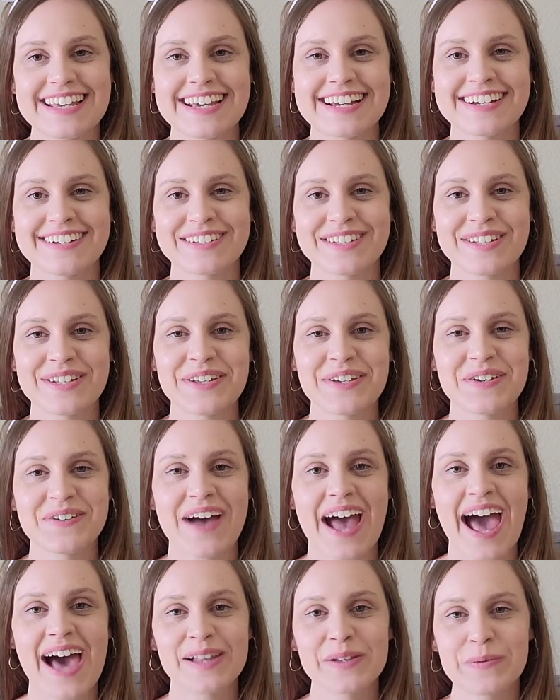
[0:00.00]
ears to
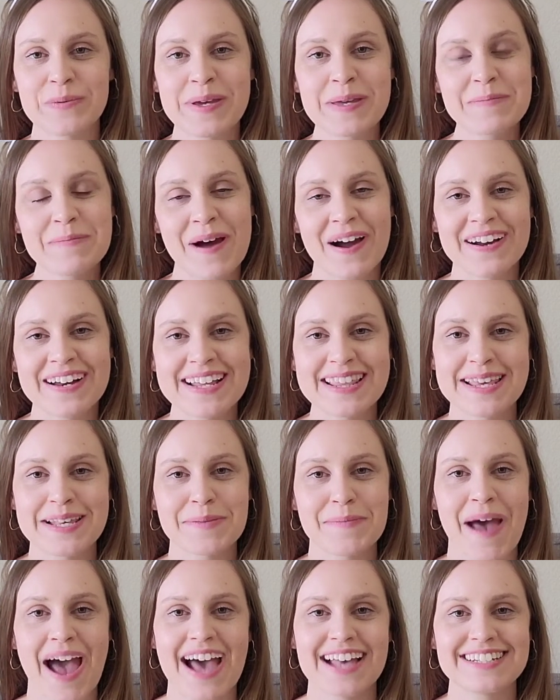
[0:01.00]
a Halloween party this
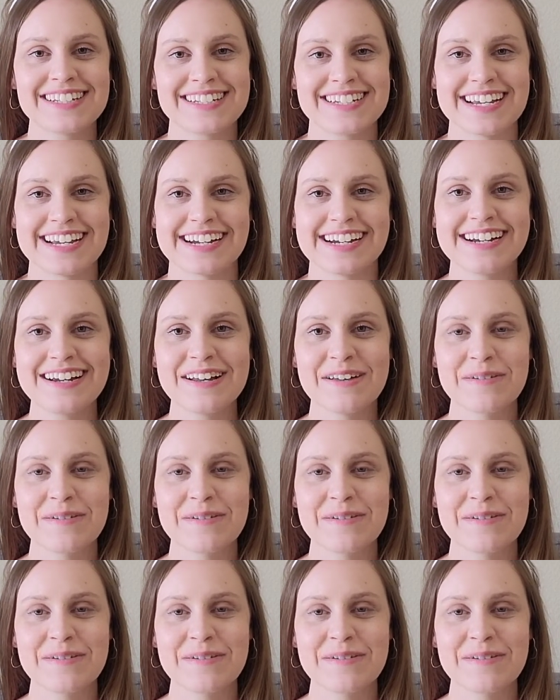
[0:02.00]
past year.